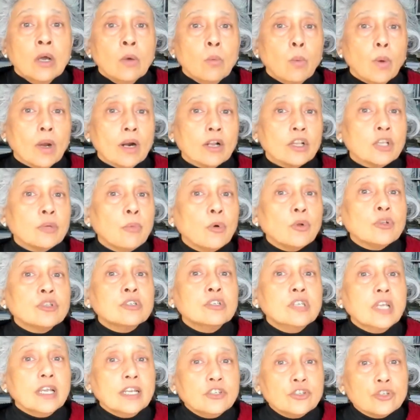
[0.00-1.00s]
one of the
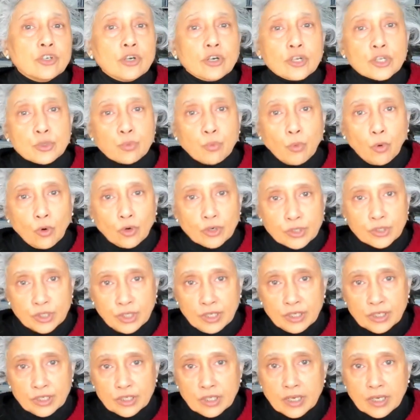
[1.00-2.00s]
most dangerous wars
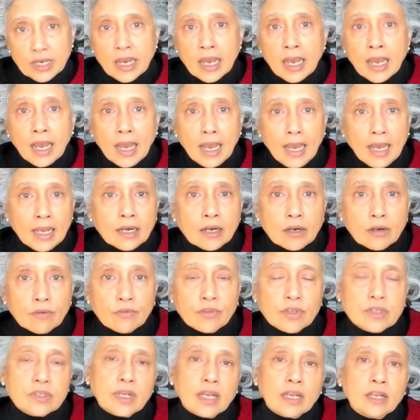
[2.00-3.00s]
since the end
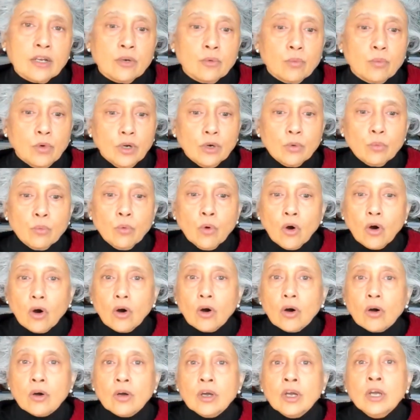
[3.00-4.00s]
of the Second World
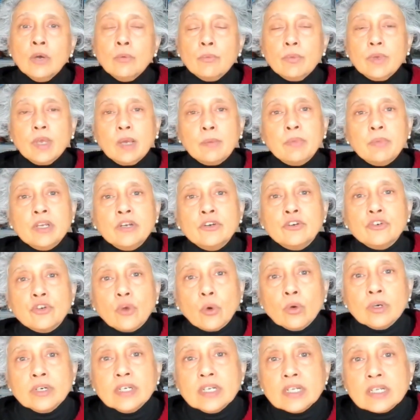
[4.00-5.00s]
War. We have been
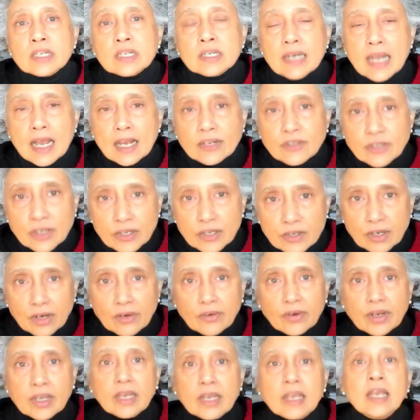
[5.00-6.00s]
told it's
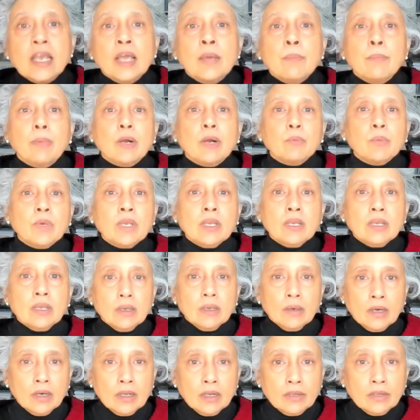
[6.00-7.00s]
necessary, but we
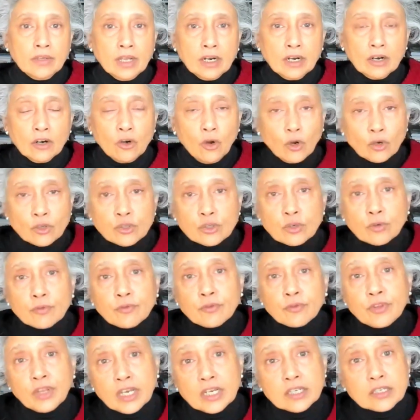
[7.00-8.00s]
there are lots of
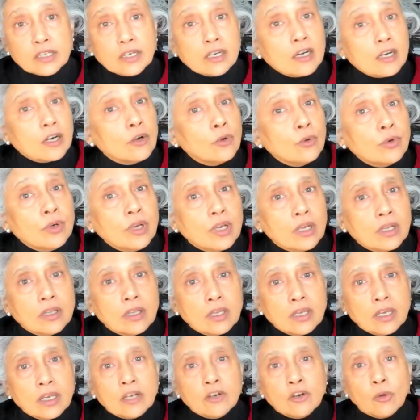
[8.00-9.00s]
things, including
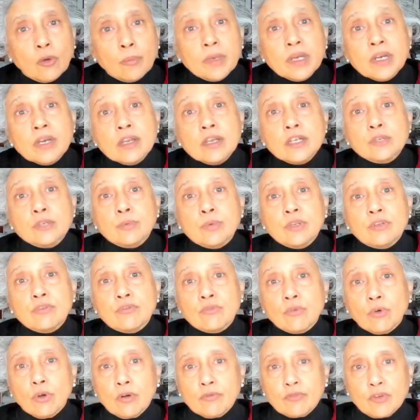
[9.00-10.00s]
the ignominious
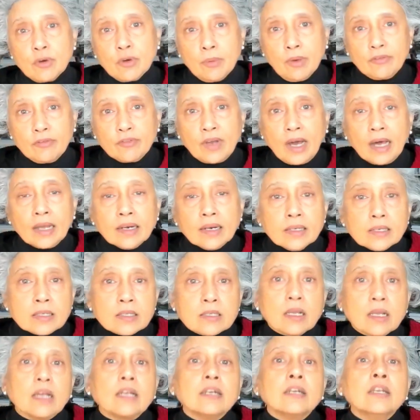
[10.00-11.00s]
withdrawal from
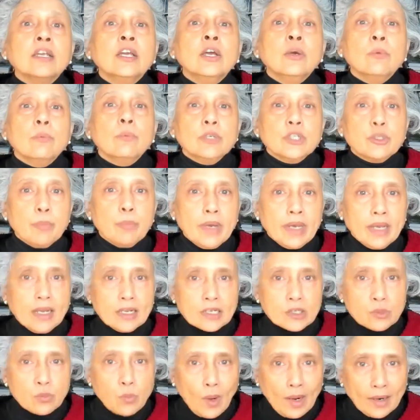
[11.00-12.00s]
Afghanistan, which make
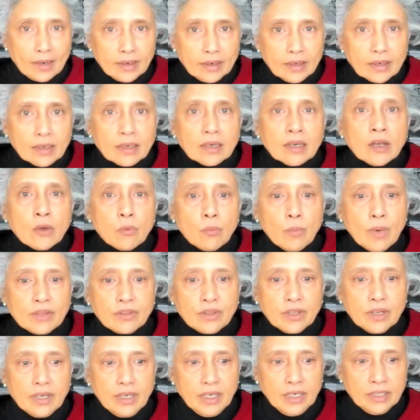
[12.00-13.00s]
us wonder
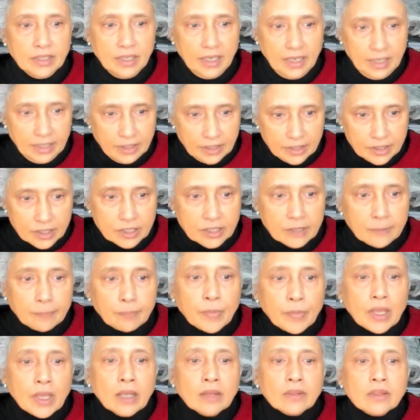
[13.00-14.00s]
whether it is.
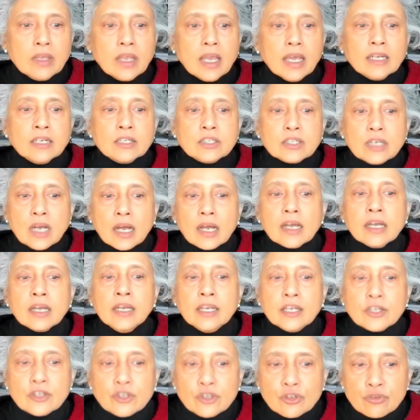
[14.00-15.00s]
The entire
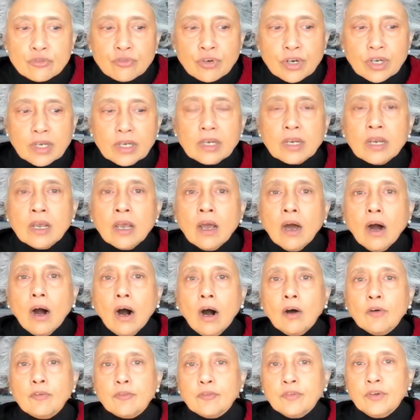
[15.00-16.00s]
history
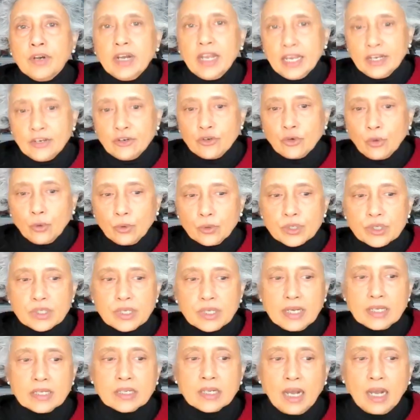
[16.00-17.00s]
of NATO
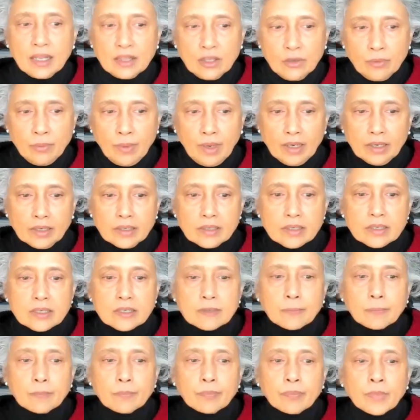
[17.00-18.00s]
says
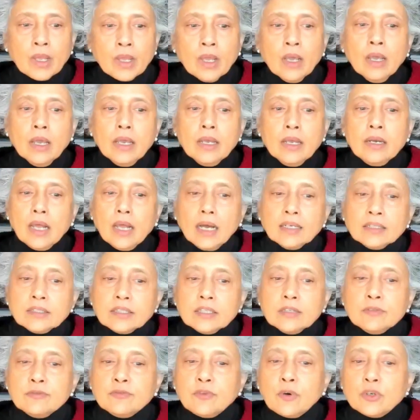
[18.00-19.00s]
otherwise. In
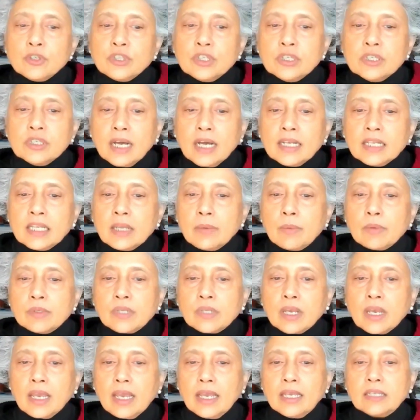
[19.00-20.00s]
1949, there was
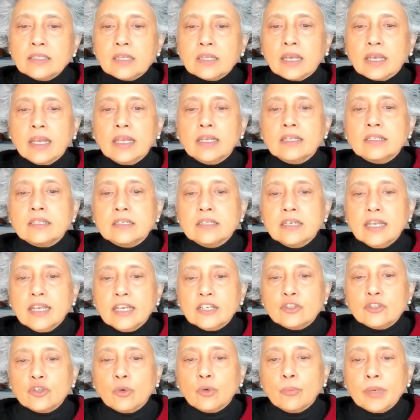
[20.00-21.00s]
a case against
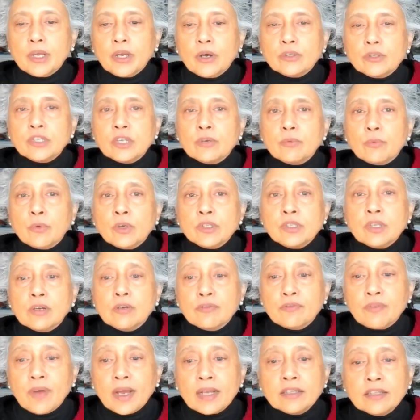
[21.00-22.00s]
NATO because it was in
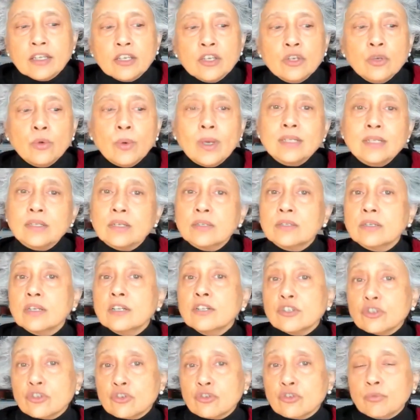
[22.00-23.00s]
fact the US's
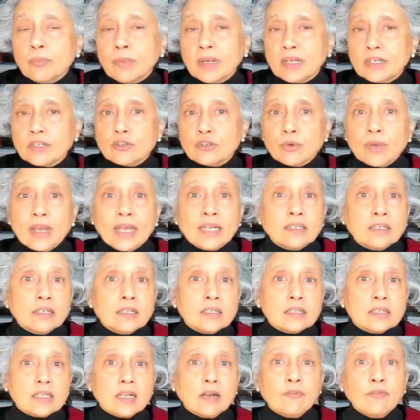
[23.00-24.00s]
instrument to get
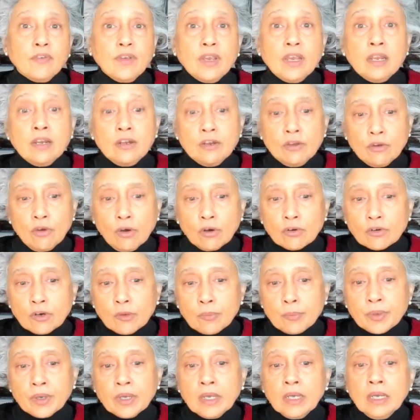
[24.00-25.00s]
itself in
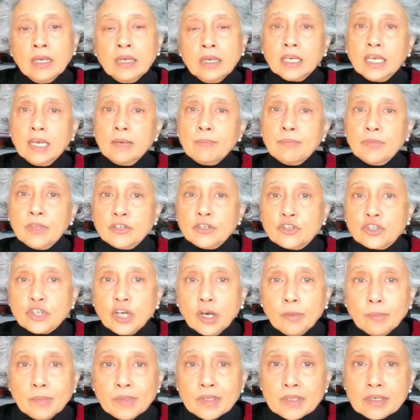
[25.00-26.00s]
Europe, keep the
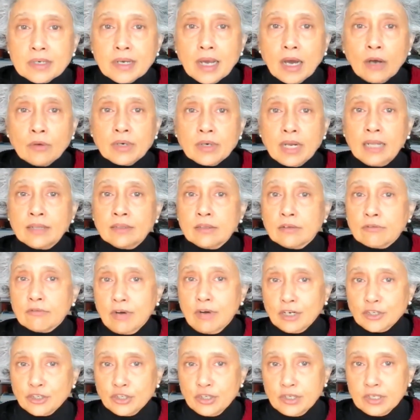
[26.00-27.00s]
Germans down and the
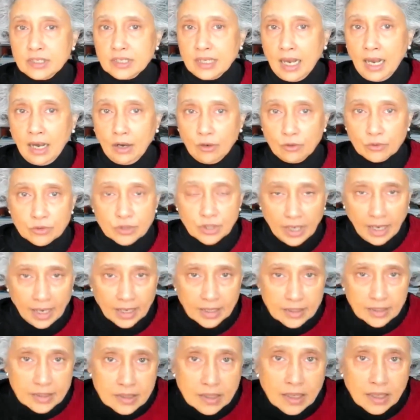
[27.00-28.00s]
Russians out,
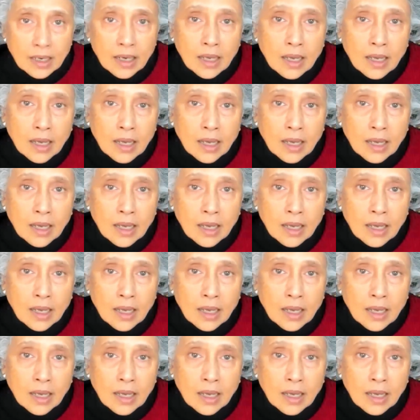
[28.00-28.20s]
as